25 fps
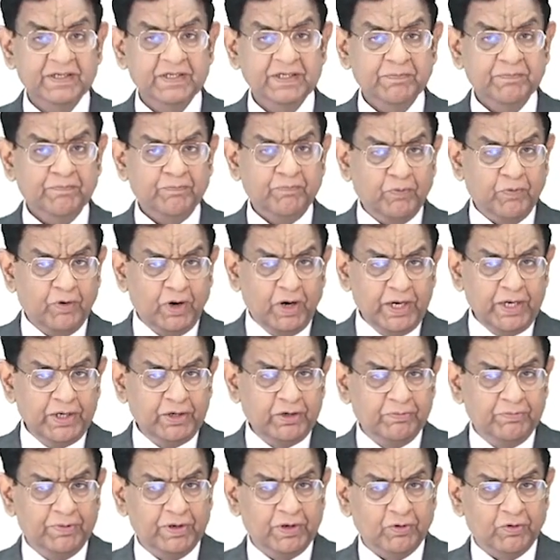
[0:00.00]
Point
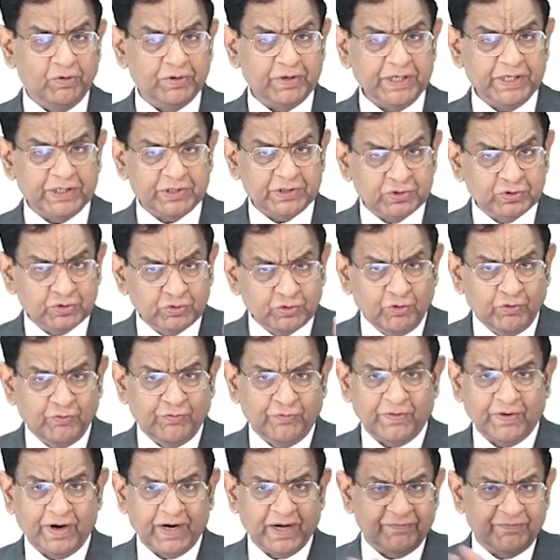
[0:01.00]
to be noted, so
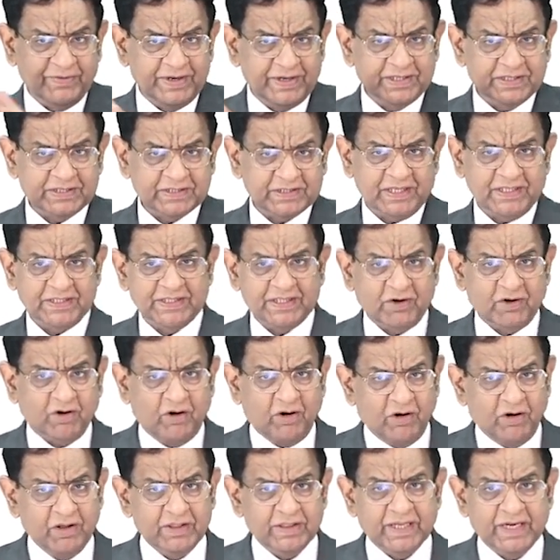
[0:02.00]
far we discussed in
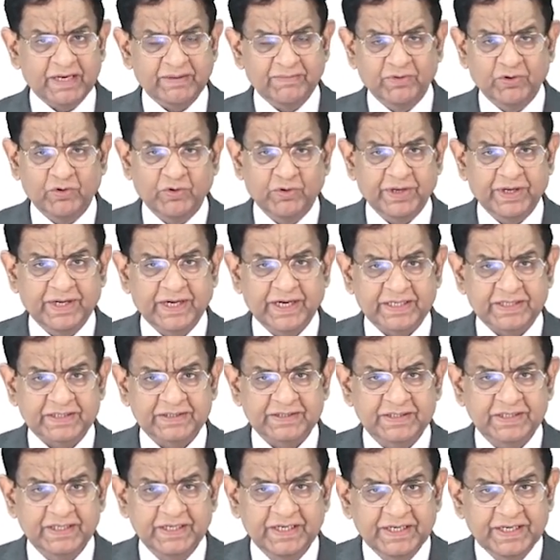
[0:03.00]
all the
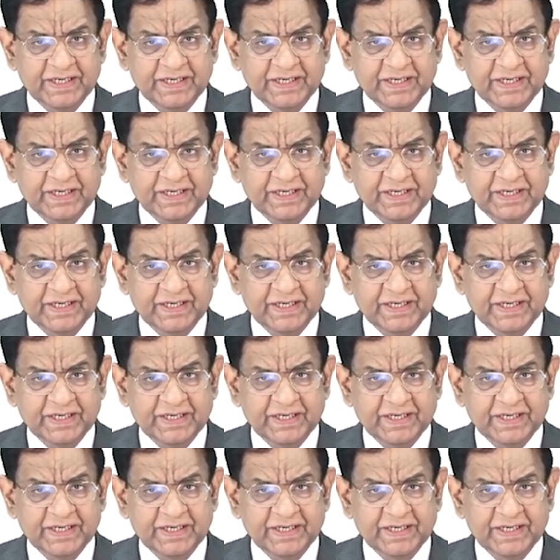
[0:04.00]
pneumonias,